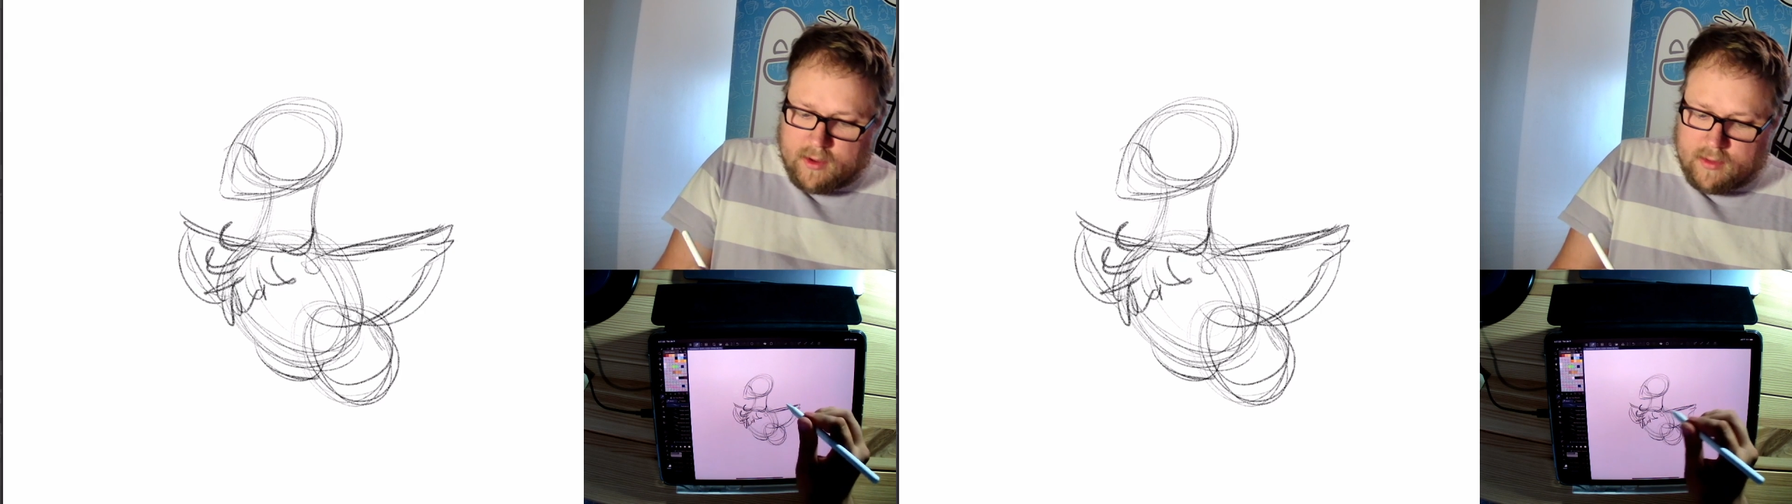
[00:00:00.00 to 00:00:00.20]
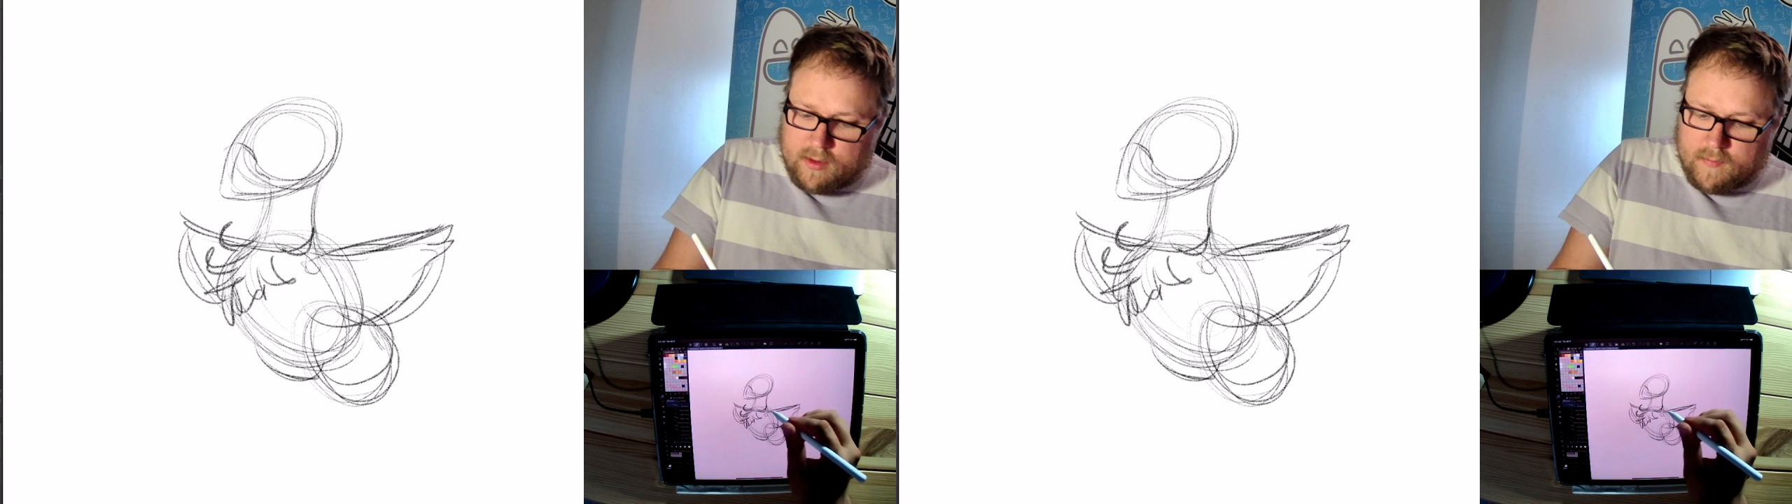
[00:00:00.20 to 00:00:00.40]

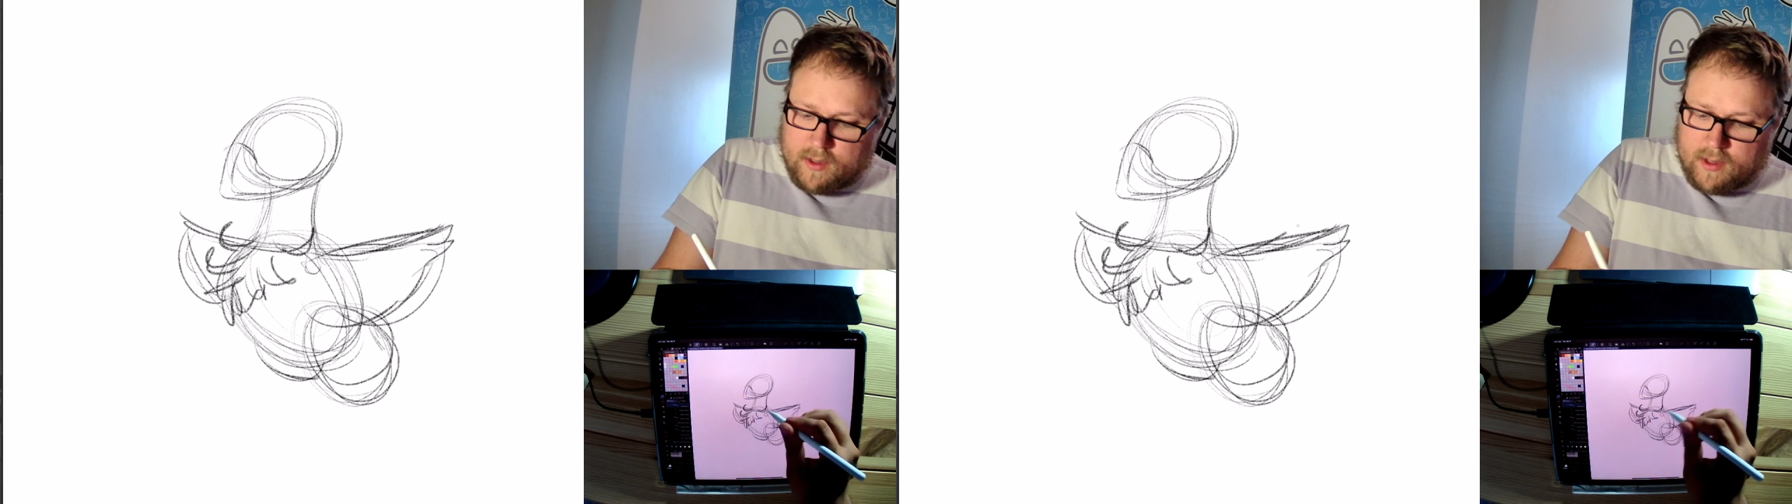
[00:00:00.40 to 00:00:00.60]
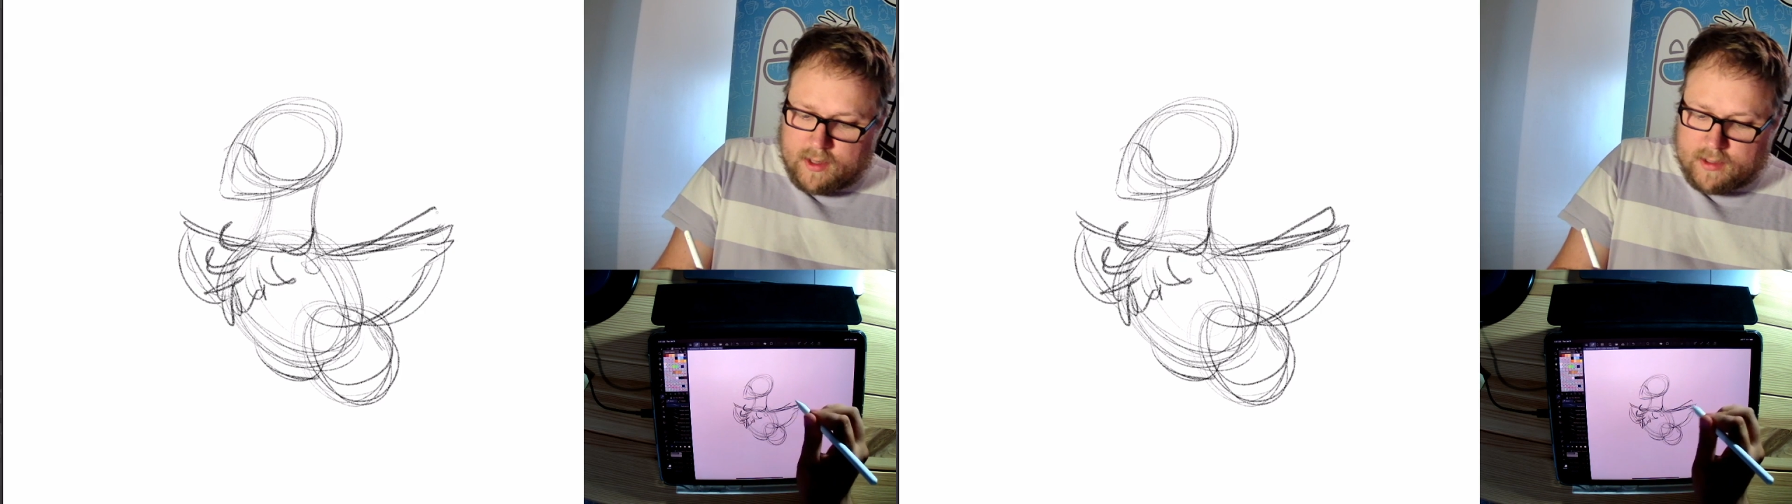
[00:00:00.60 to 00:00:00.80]
And then we
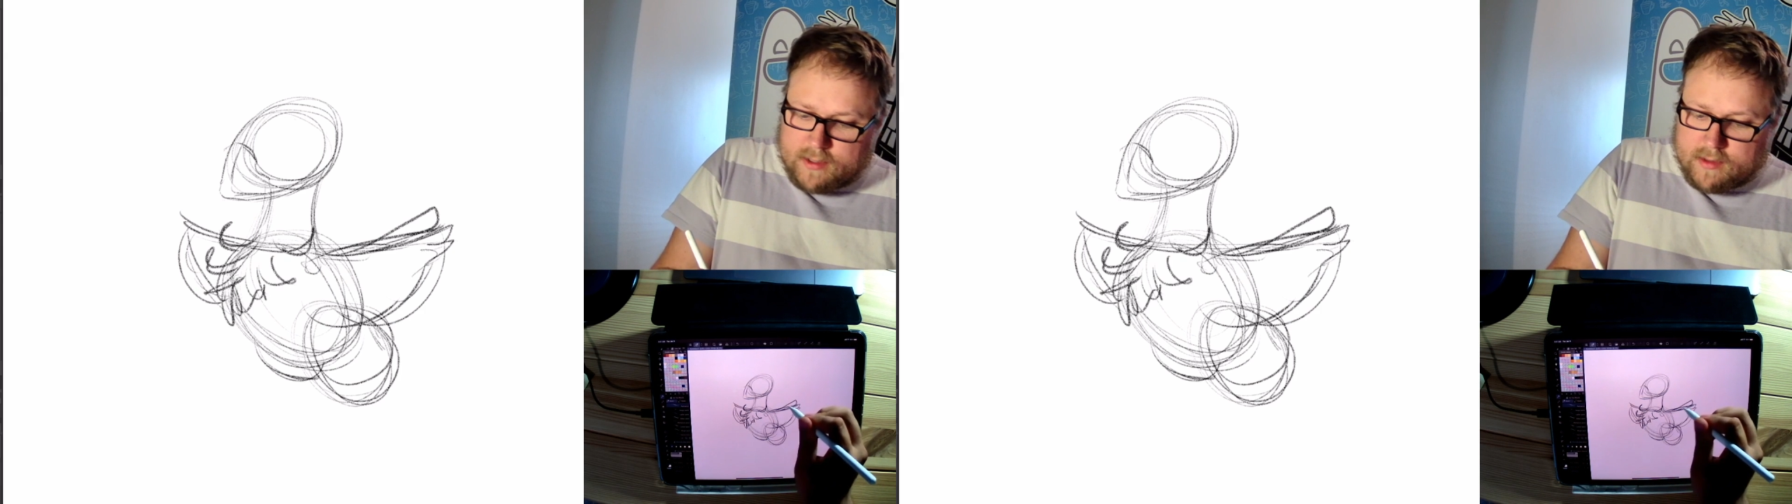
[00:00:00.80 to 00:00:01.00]
get